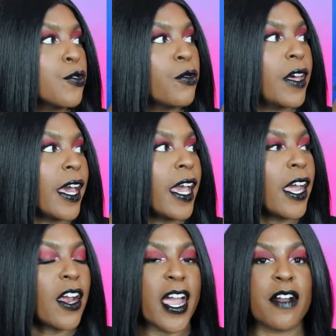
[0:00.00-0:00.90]
to the
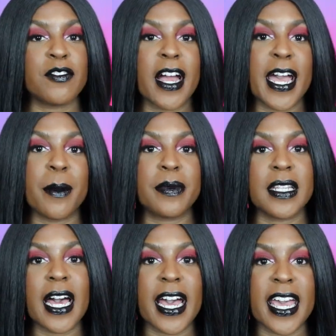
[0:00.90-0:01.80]
hair after I
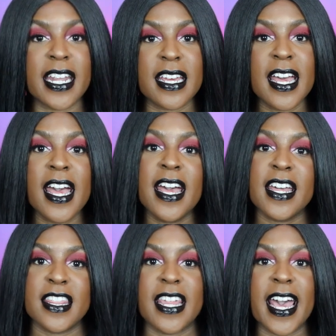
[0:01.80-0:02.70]
applied
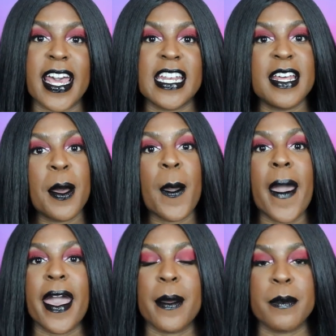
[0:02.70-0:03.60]
that
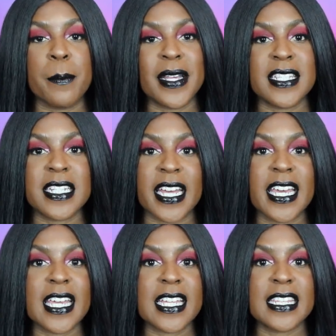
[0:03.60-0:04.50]

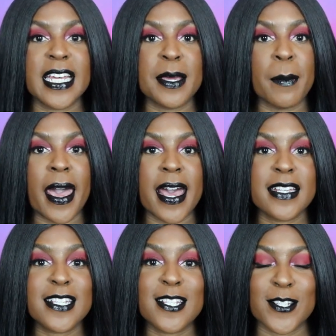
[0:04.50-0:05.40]
Bentonite Clay
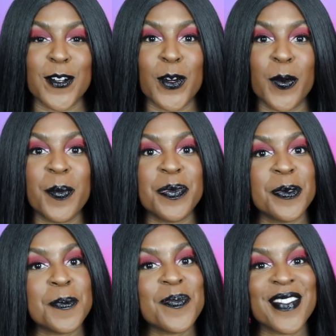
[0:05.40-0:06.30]
Mask. So
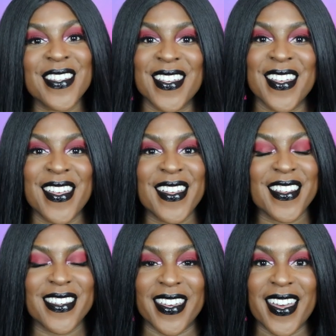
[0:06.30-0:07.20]

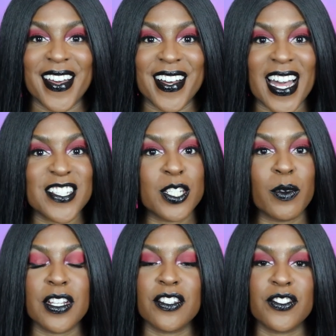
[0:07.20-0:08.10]
yeah, I just
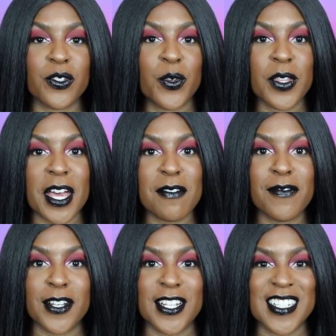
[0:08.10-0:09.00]
wanted to show you
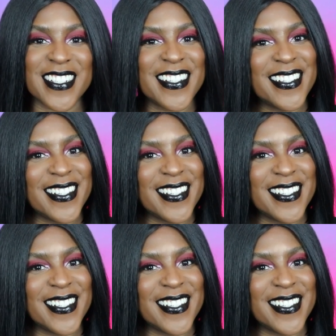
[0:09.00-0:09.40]
that footage.